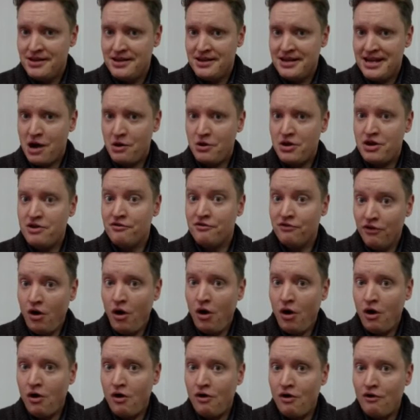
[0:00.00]
Now
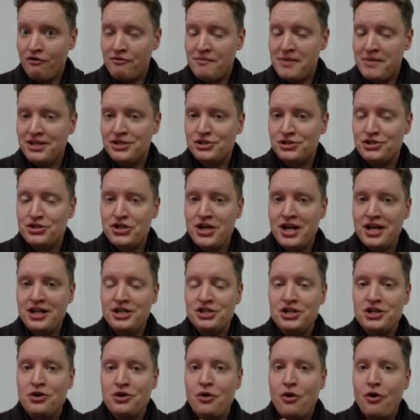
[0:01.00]
evolve means
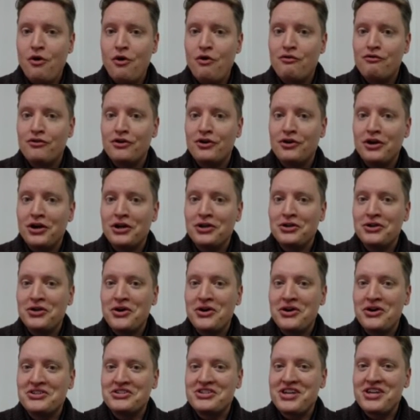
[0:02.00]
changing over a
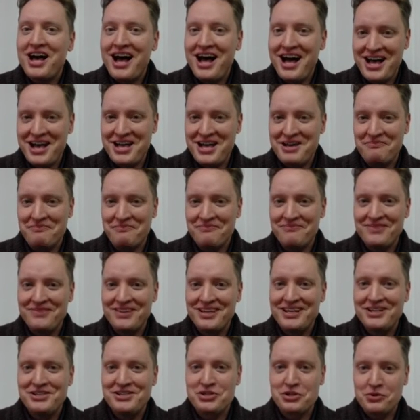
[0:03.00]
long time.
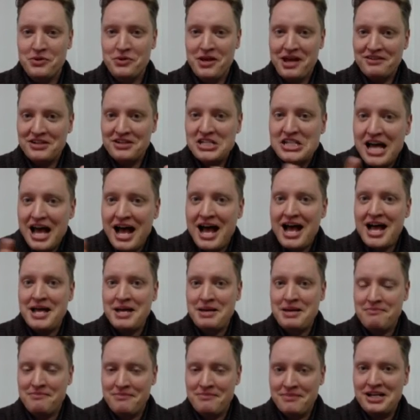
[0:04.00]
So we have a
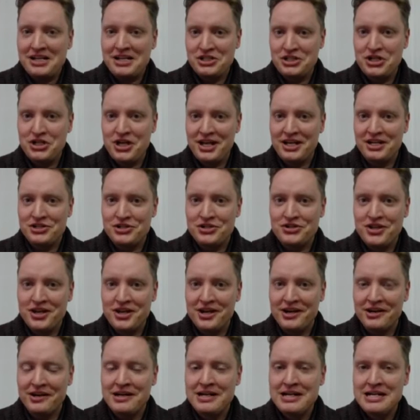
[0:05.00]
time change
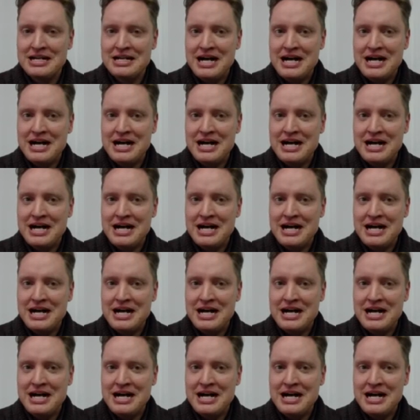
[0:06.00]
there.